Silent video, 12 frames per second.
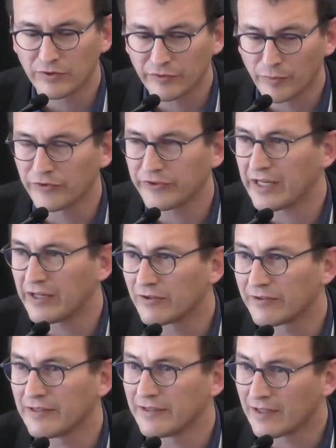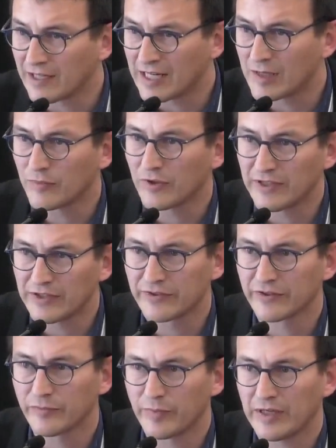spontaneously claim the digital
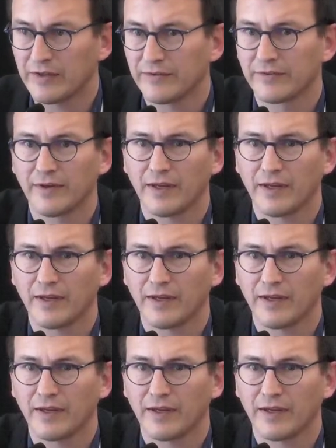space,